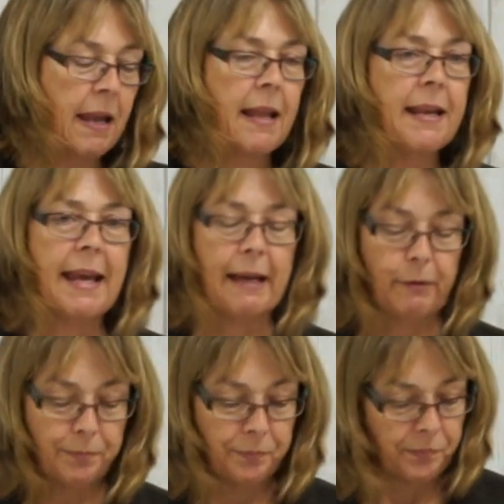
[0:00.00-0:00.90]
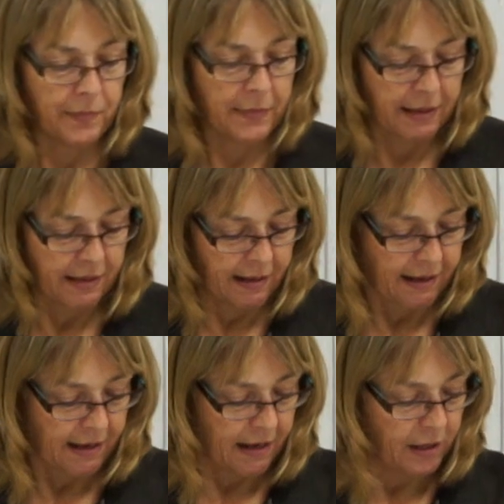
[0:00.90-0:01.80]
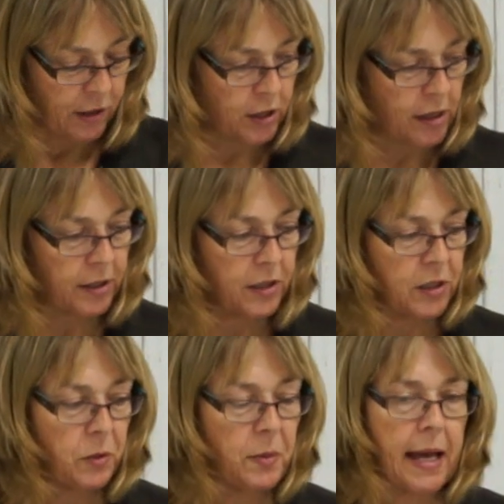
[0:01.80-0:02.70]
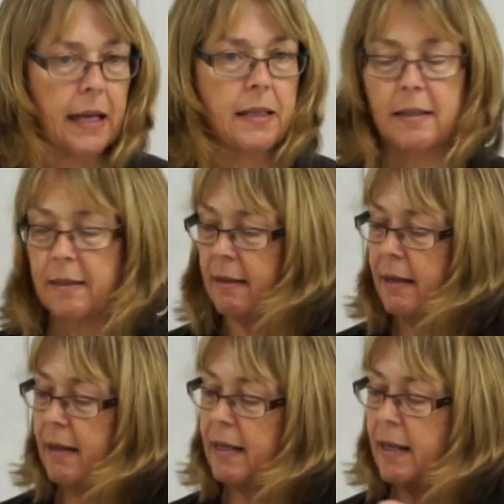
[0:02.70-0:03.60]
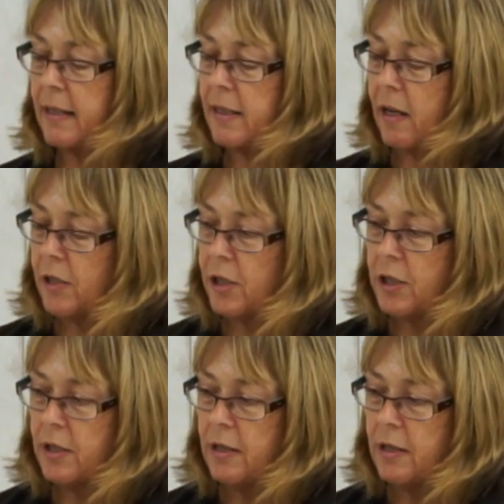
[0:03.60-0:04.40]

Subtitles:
Now, just to add another touch